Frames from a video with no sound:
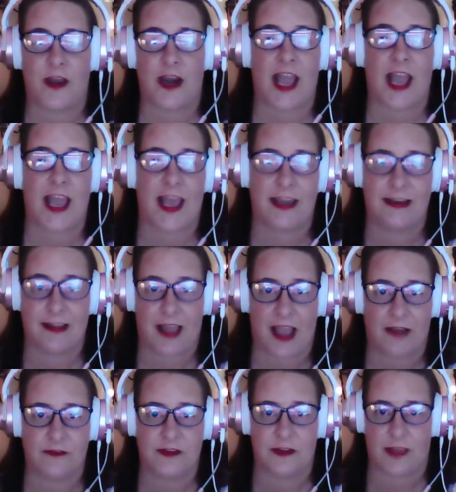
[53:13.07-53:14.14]
I hadn't
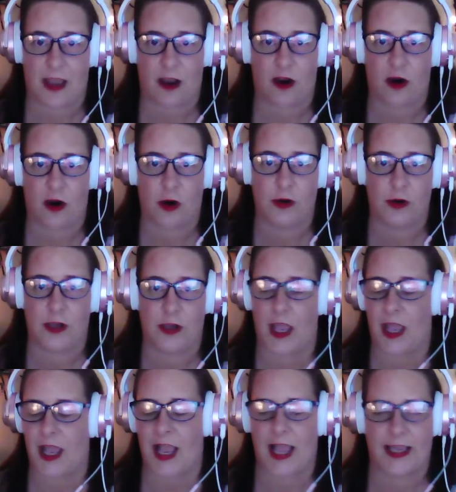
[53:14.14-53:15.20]
laughed that hard.
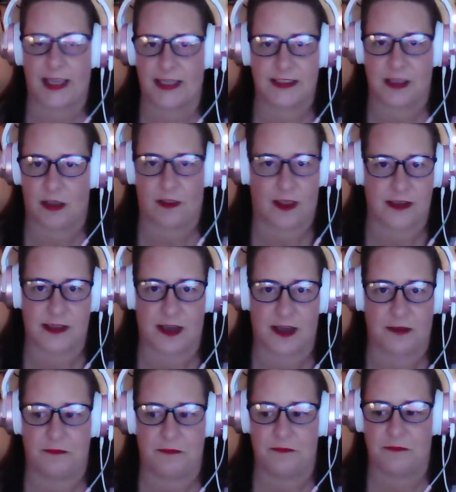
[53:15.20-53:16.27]
I can't tell you last
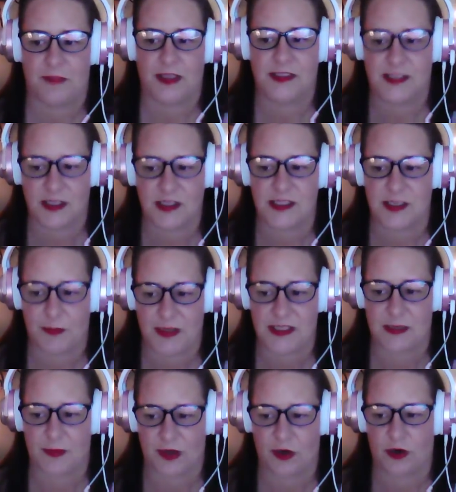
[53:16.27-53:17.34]
time. Like seriously, my
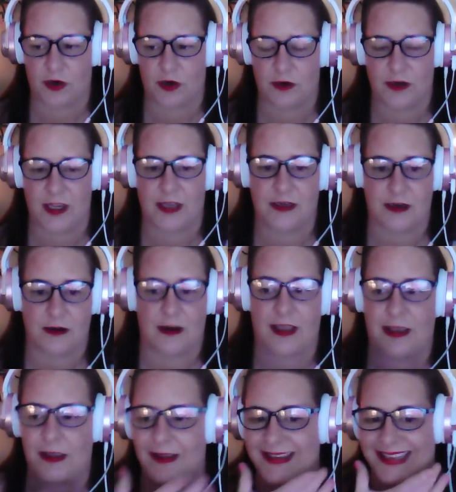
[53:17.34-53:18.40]
stomach hurt. And
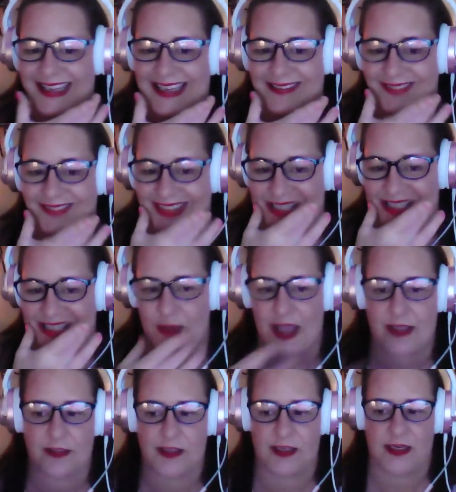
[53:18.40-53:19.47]
like I had been
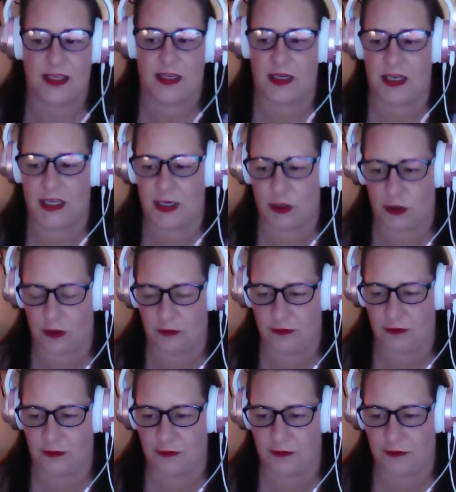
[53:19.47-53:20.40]
smiling, it hurt.